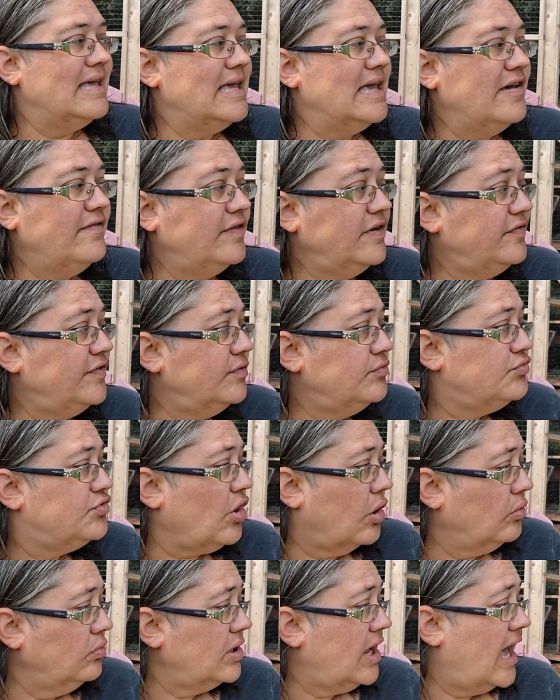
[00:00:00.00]
Even if you
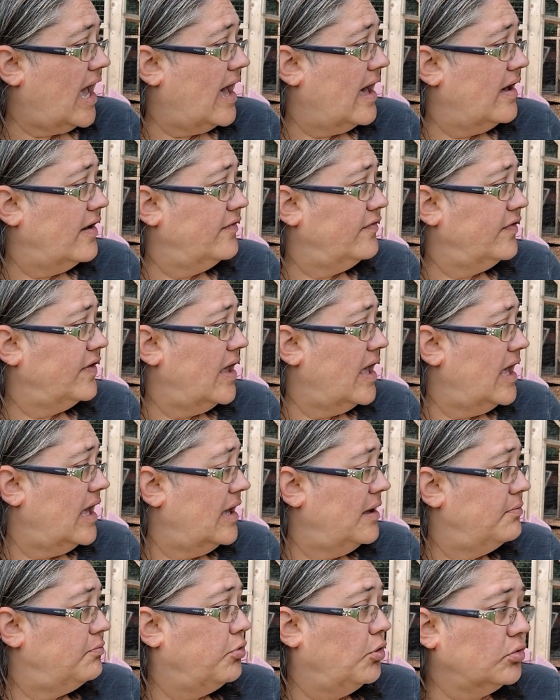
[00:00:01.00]
don't have
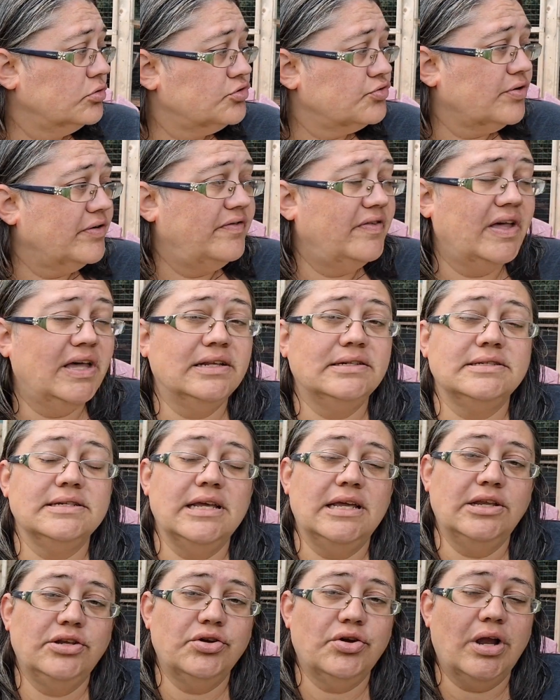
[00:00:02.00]
a poultry vet
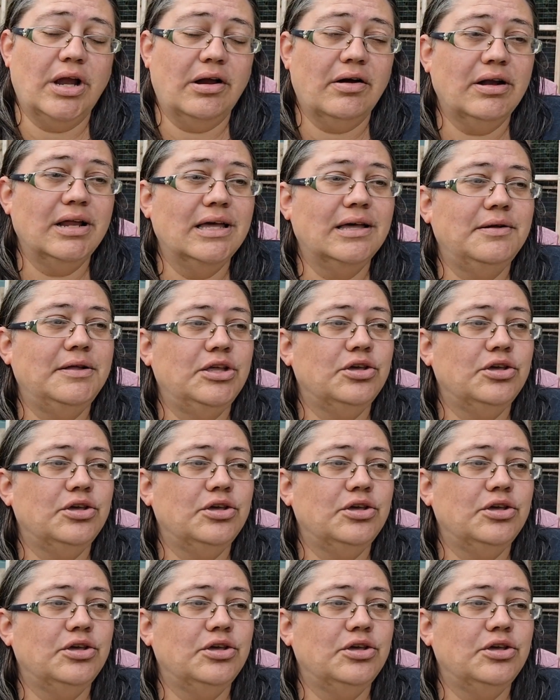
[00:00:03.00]
in your area,